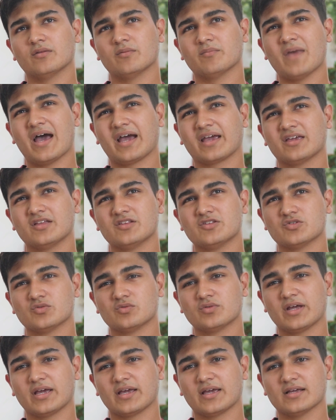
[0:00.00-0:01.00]
back in
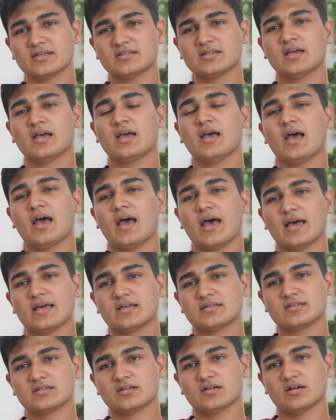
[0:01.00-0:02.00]
June, I guess,
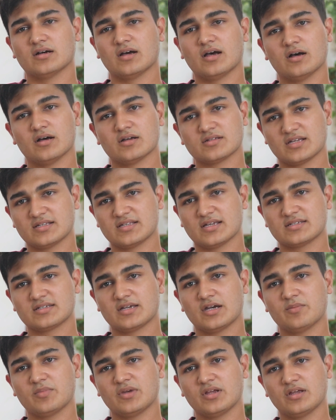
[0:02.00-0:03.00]
has
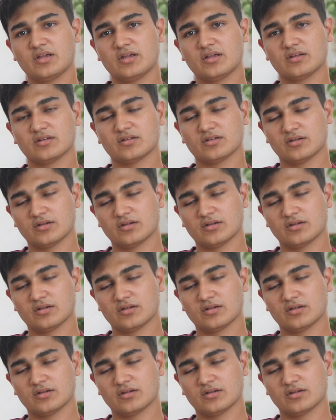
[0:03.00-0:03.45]
suggested me